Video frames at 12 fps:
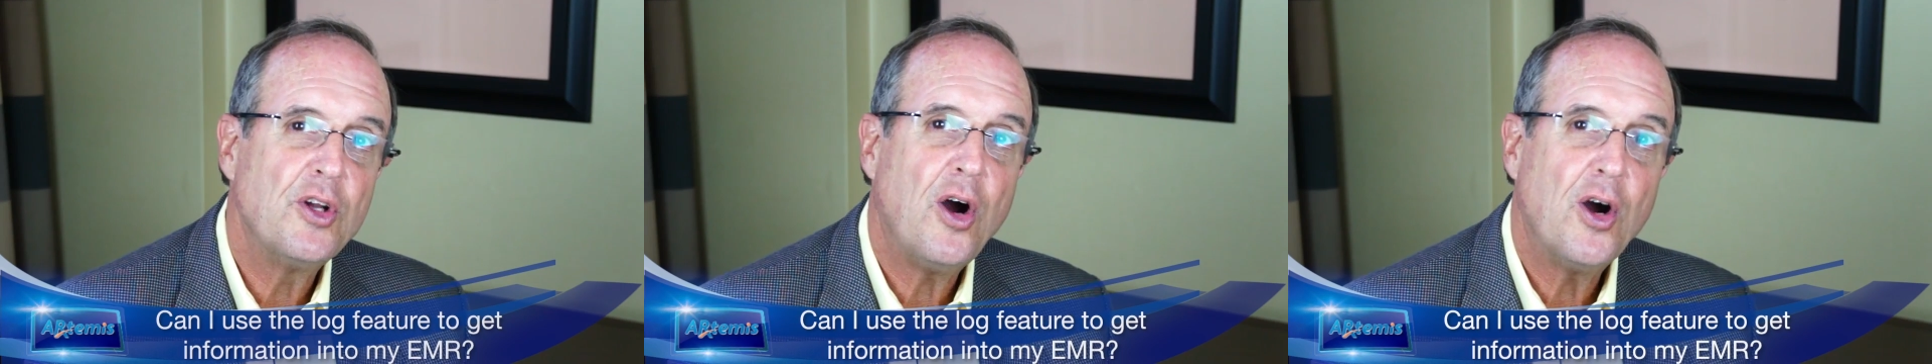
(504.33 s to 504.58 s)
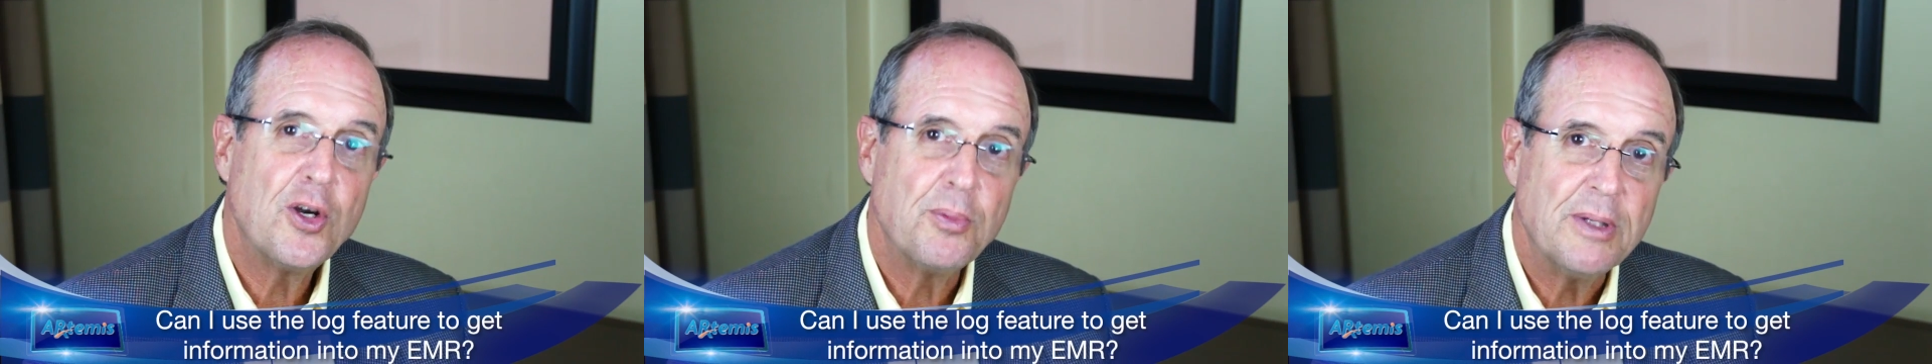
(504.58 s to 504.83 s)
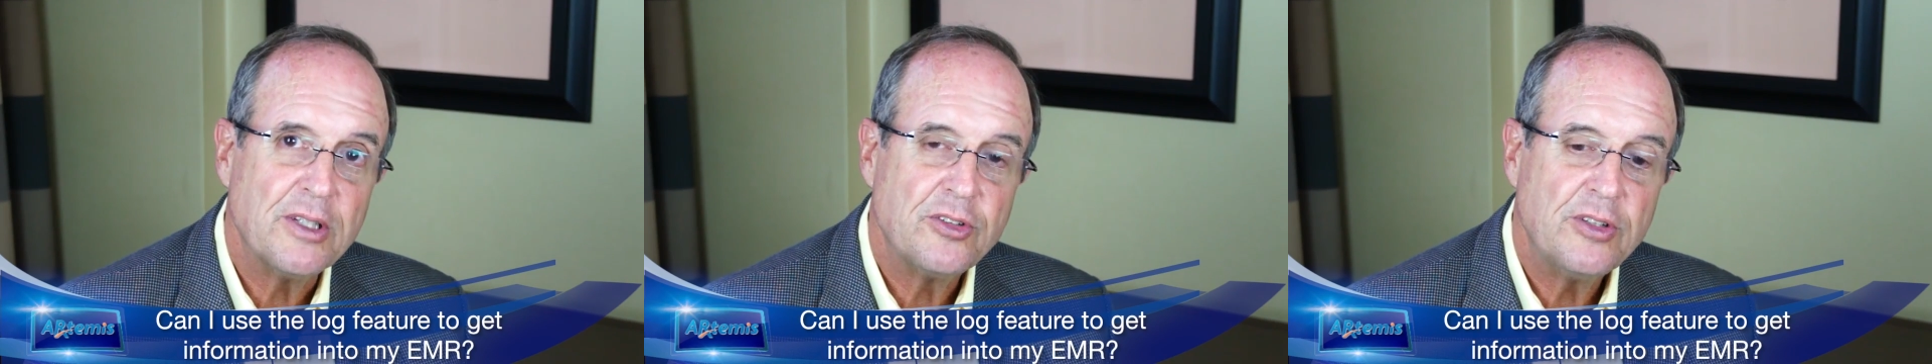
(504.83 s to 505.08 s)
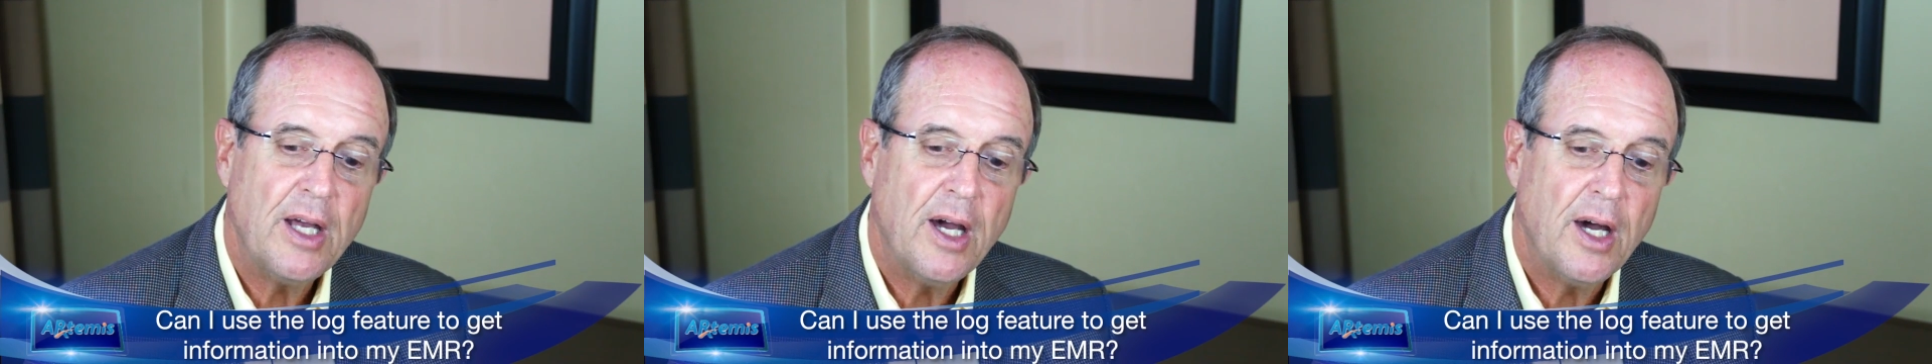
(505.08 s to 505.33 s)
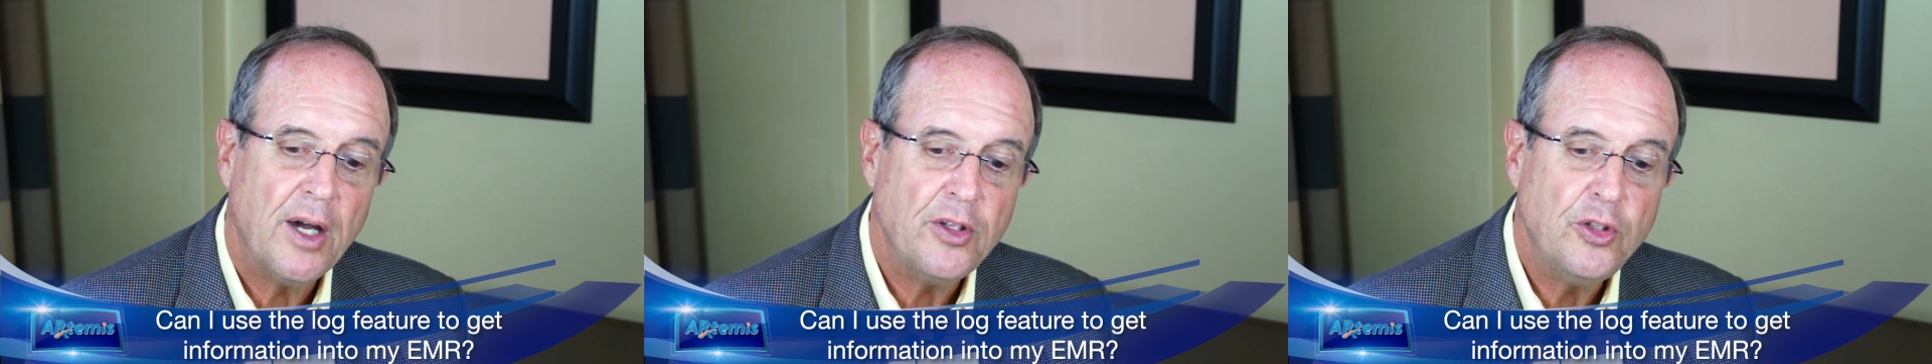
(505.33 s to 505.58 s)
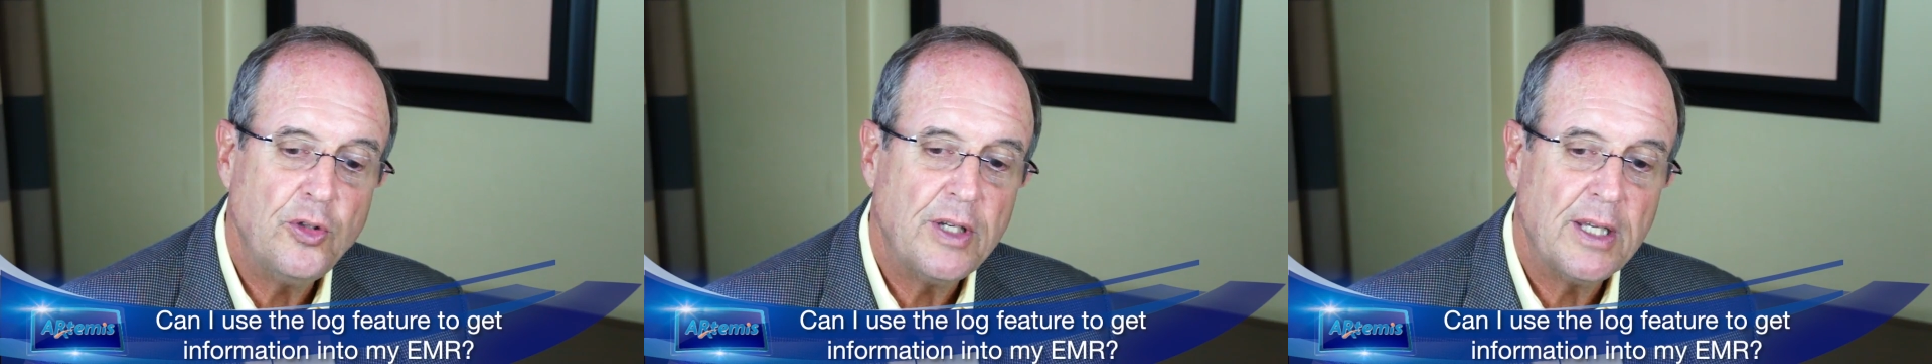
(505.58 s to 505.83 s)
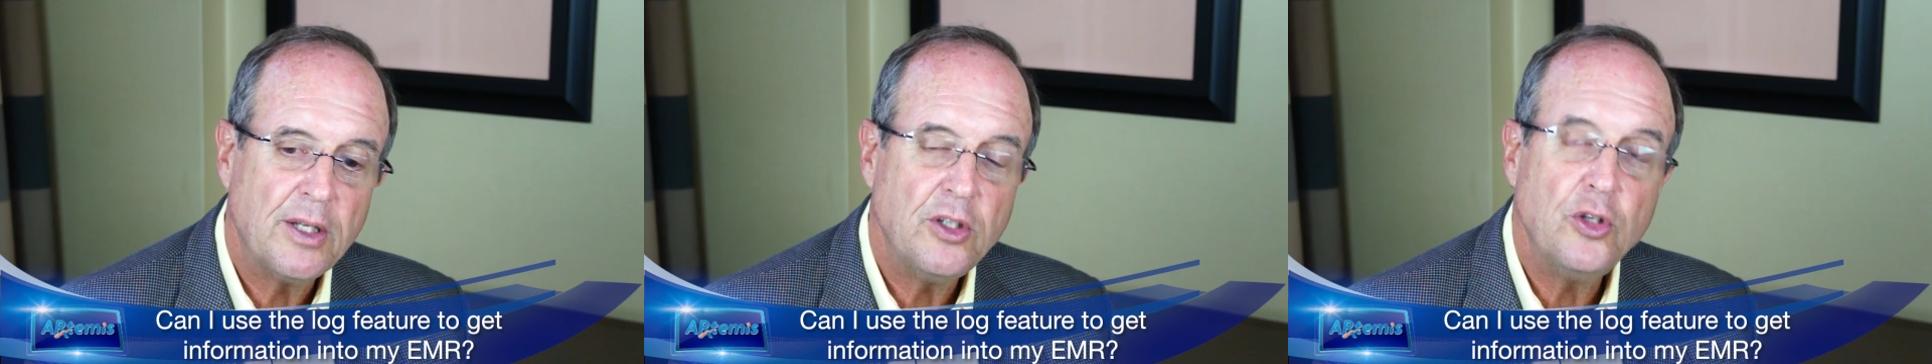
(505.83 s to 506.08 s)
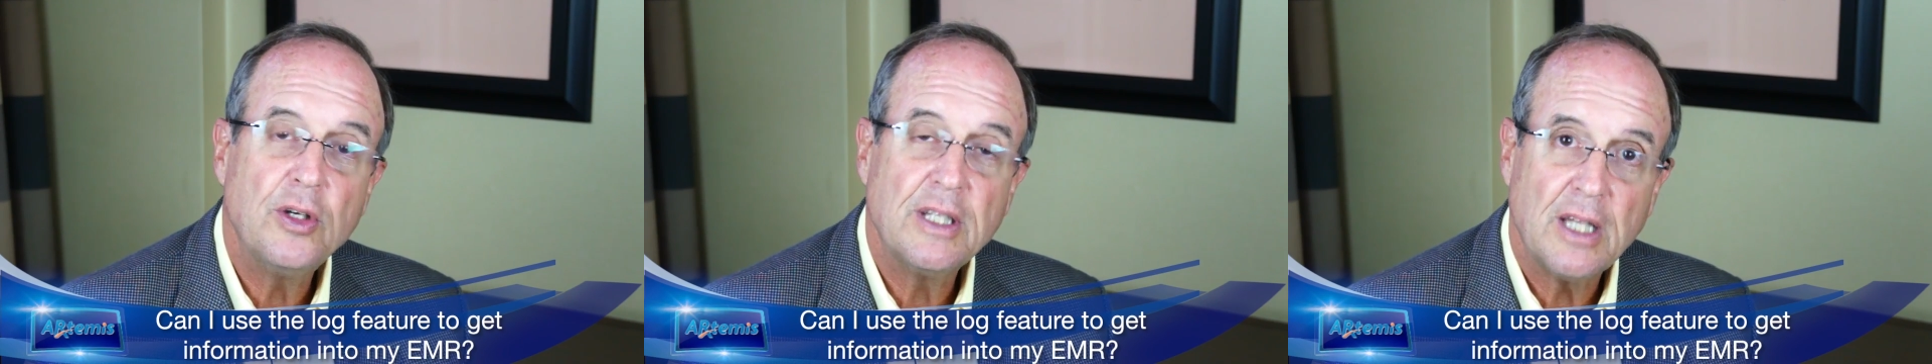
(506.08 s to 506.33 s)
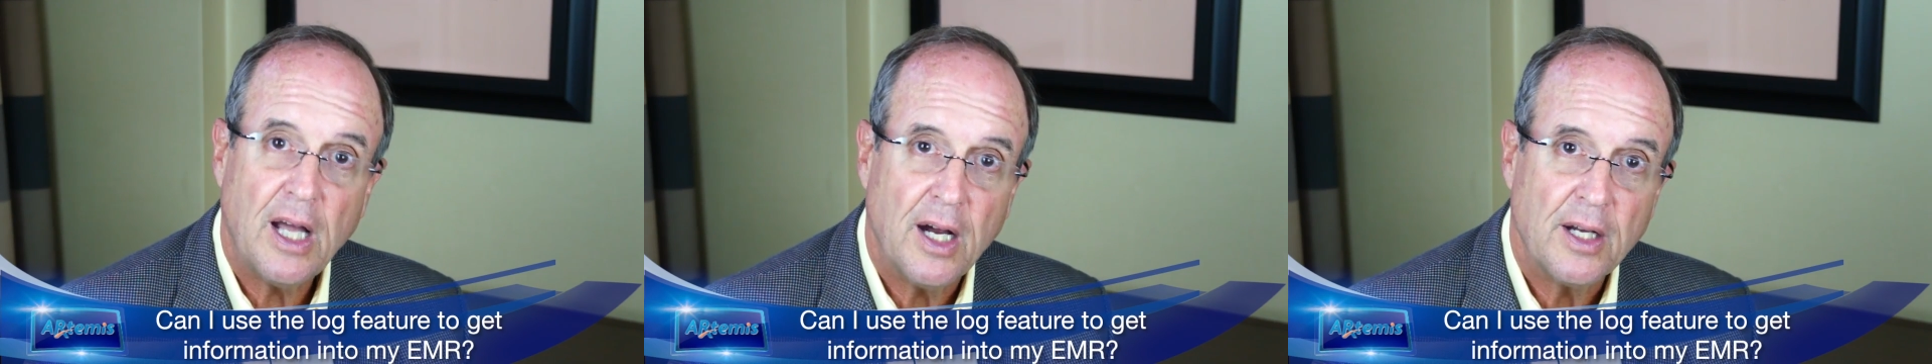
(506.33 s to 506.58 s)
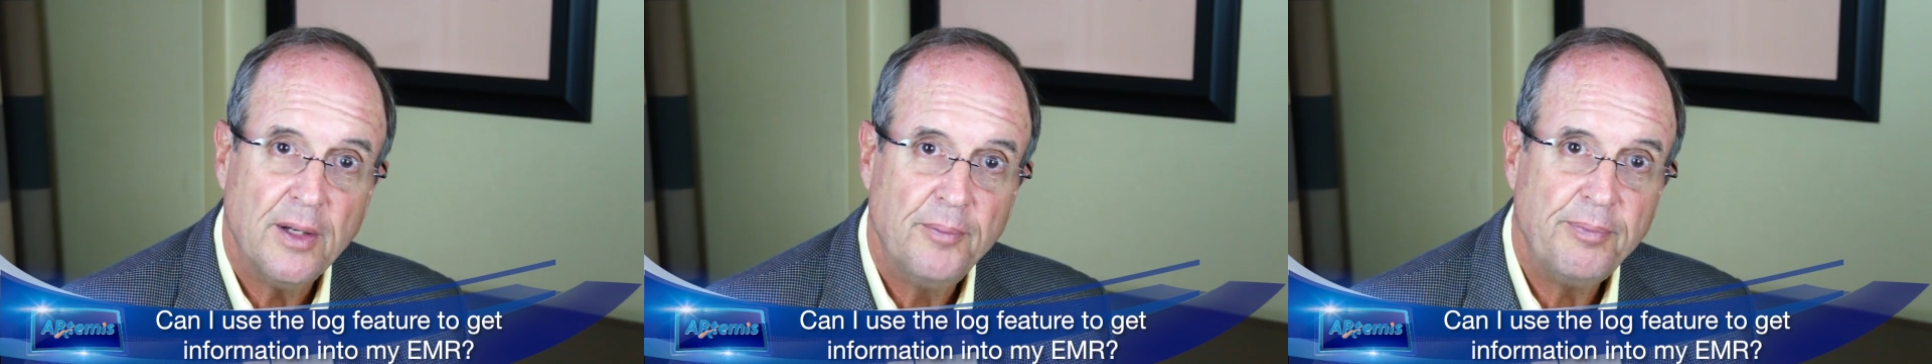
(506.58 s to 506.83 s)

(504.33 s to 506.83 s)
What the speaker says: Artemis, you can log,